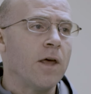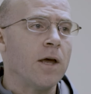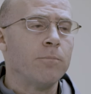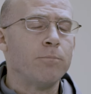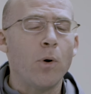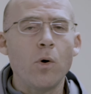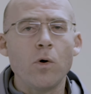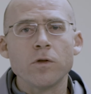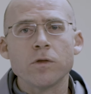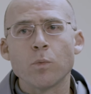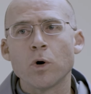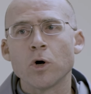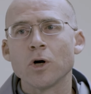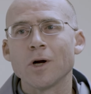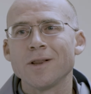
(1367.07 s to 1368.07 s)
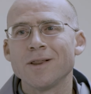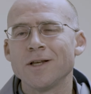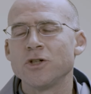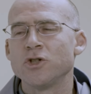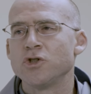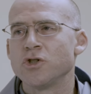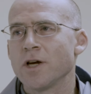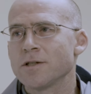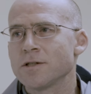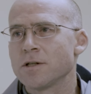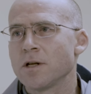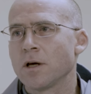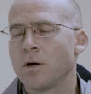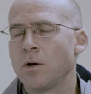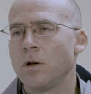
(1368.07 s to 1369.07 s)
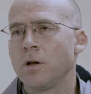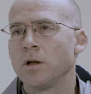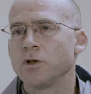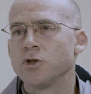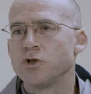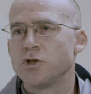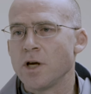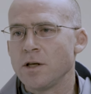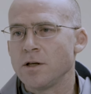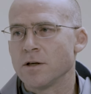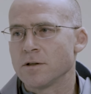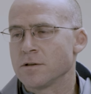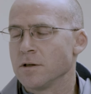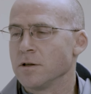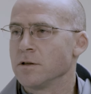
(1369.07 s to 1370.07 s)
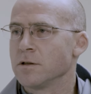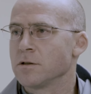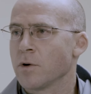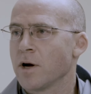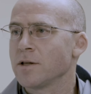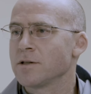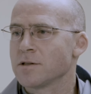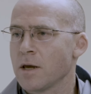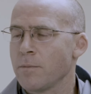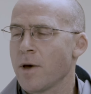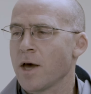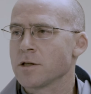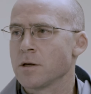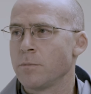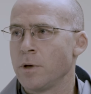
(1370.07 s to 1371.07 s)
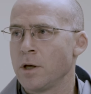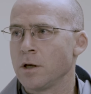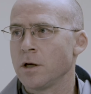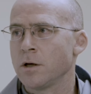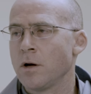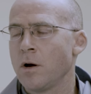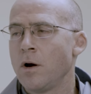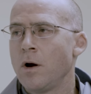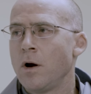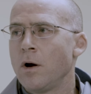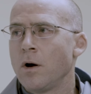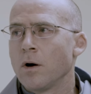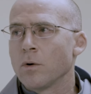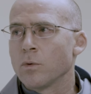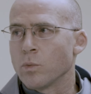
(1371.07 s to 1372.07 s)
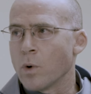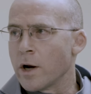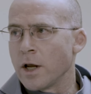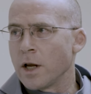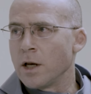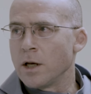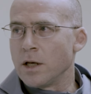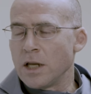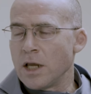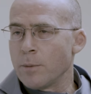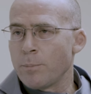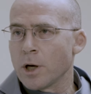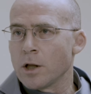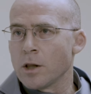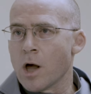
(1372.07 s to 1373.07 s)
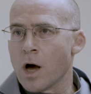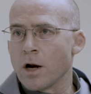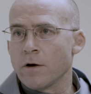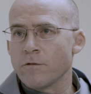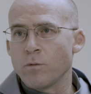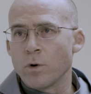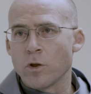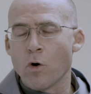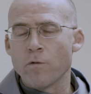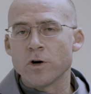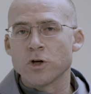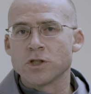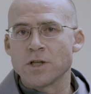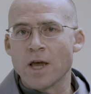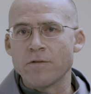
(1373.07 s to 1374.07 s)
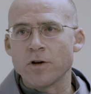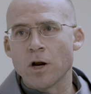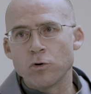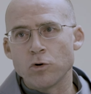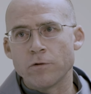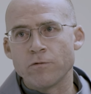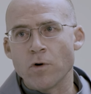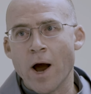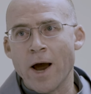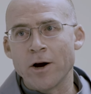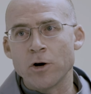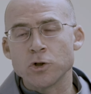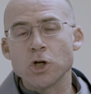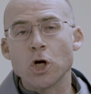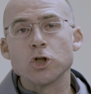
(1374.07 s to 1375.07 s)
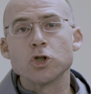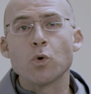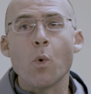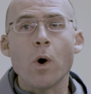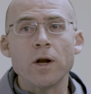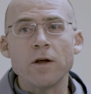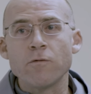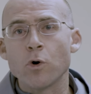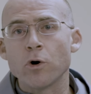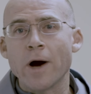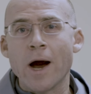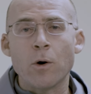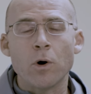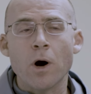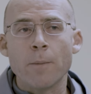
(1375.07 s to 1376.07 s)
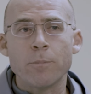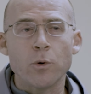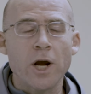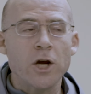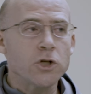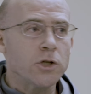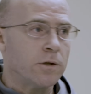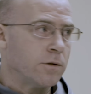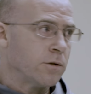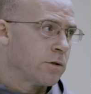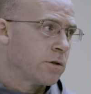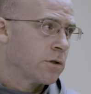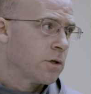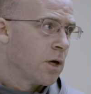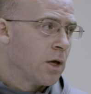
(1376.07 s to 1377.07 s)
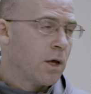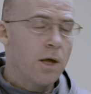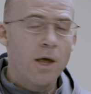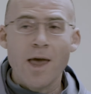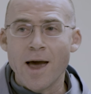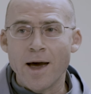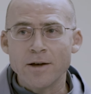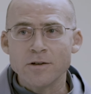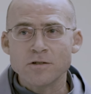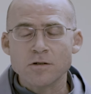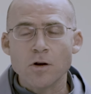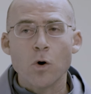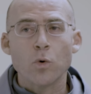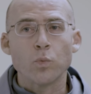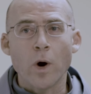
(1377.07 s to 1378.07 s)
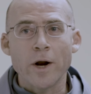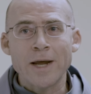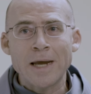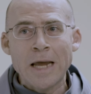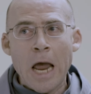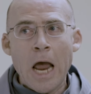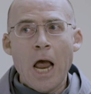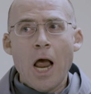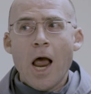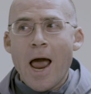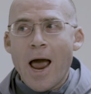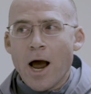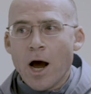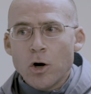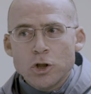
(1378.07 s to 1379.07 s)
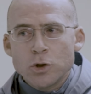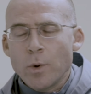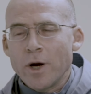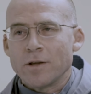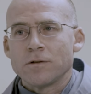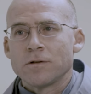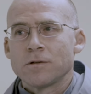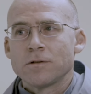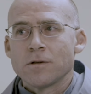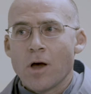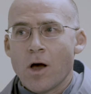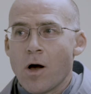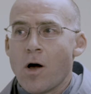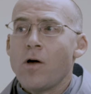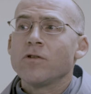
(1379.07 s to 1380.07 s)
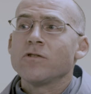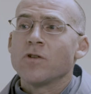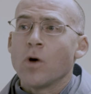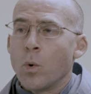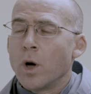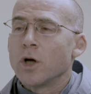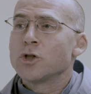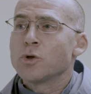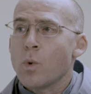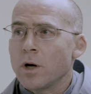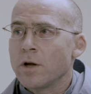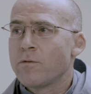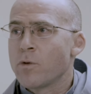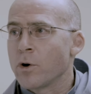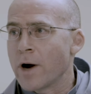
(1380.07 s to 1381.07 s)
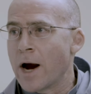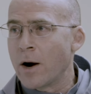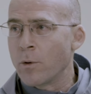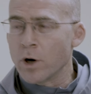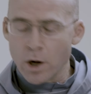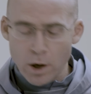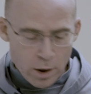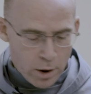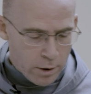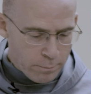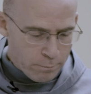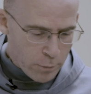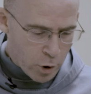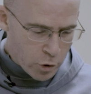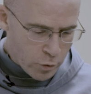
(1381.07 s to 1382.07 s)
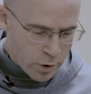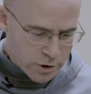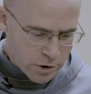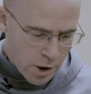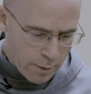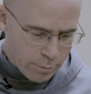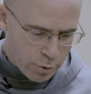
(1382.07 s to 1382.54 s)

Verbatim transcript: They both were logistical geniuses, right? St. Maximilian running Niepokalanów with over 700 friars, 24 hour operations. Hess running Auschwitz, also 24 hour murderous